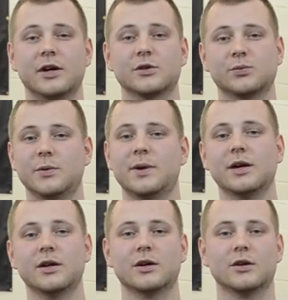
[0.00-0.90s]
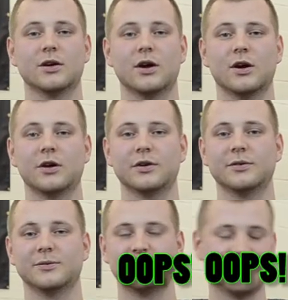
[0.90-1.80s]
else we make,
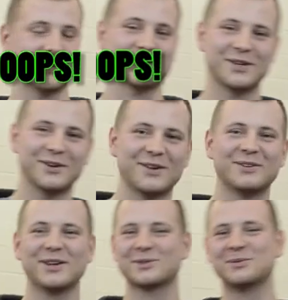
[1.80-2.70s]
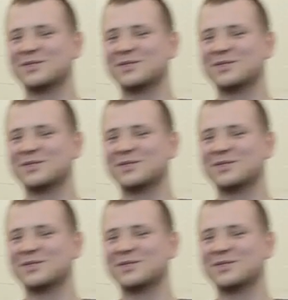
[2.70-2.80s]
are everything else we